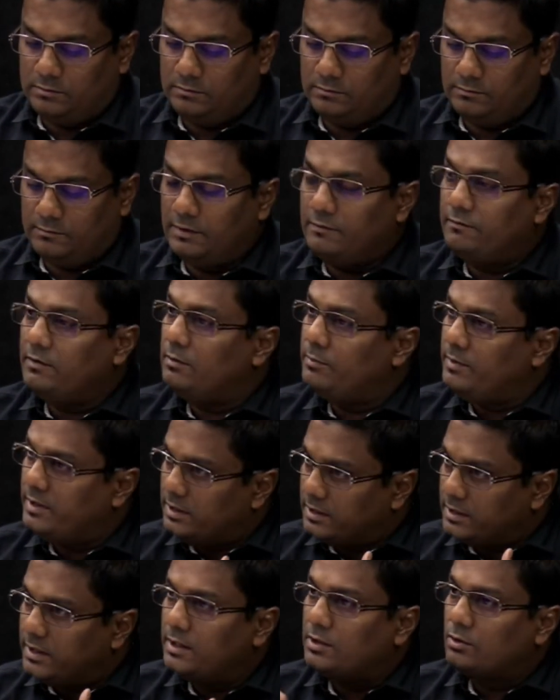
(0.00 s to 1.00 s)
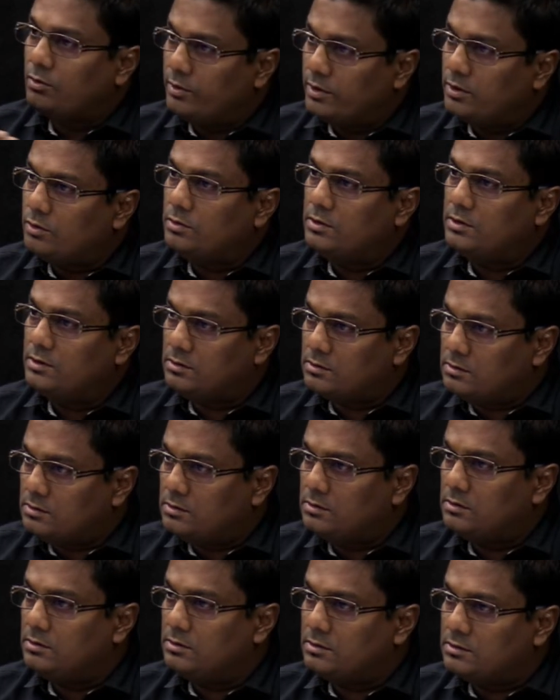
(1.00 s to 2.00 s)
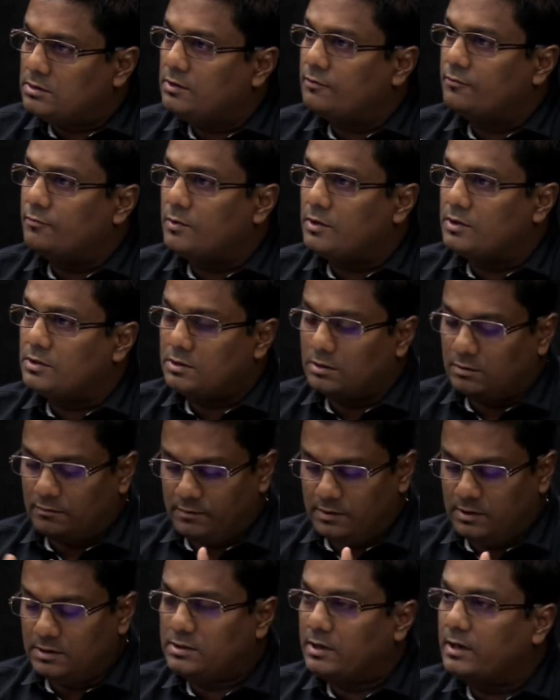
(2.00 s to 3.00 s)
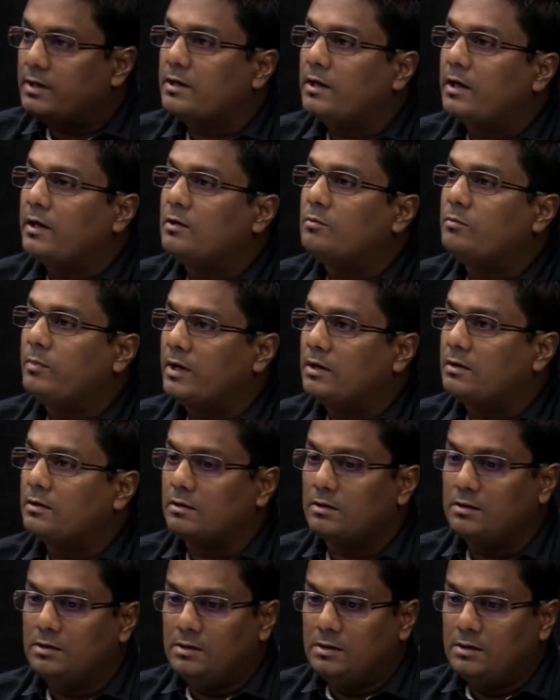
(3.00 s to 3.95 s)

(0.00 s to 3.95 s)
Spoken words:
we will be again going to the Chief Minister with this entire matter